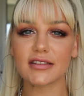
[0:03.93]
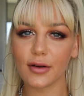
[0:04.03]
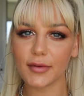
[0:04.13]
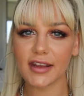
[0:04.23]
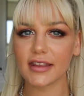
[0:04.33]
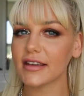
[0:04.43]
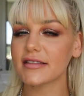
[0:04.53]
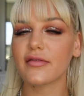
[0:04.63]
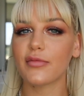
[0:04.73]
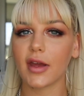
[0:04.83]
So many
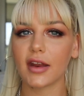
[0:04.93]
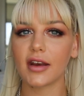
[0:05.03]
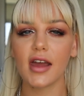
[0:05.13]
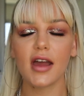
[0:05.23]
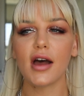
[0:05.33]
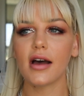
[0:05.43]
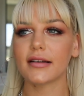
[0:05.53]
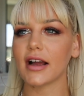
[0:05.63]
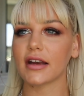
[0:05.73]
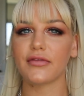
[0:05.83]
things have been
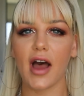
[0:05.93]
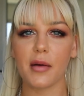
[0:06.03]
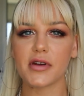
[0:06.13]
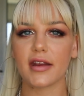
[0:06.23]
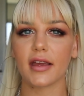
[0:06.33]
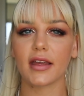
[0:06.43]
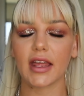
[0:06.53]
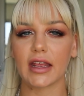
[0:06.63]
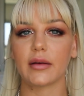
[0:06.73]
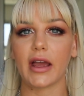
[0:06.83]
kind of happening
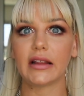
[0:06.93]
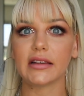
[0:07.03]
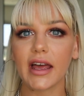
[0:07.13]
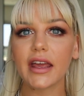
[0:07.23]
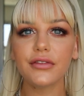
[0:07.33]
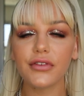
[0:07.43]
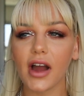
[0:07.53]
in my life.